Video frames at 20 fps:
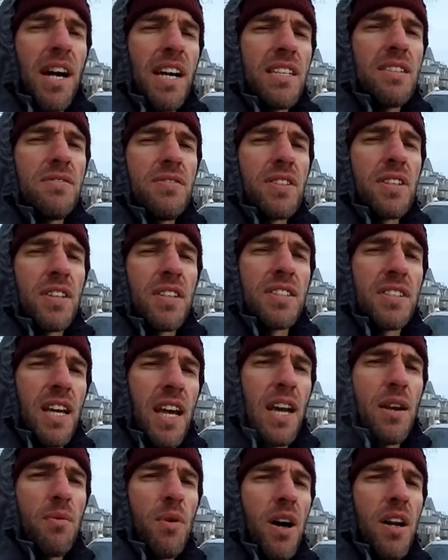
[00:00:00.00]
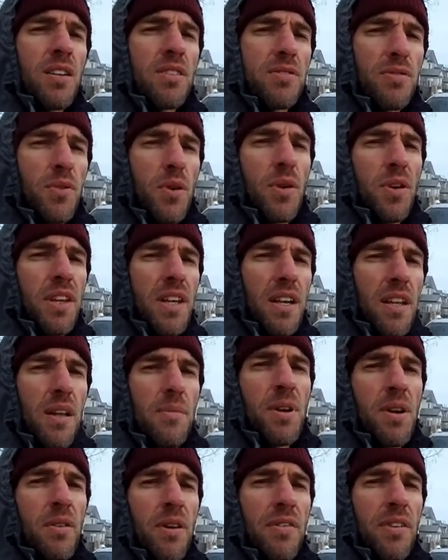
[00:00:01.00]
Ice Field is the headwaters for the
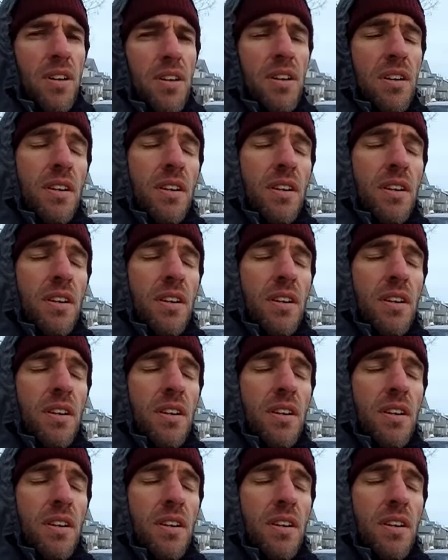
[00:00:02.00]
Columbia River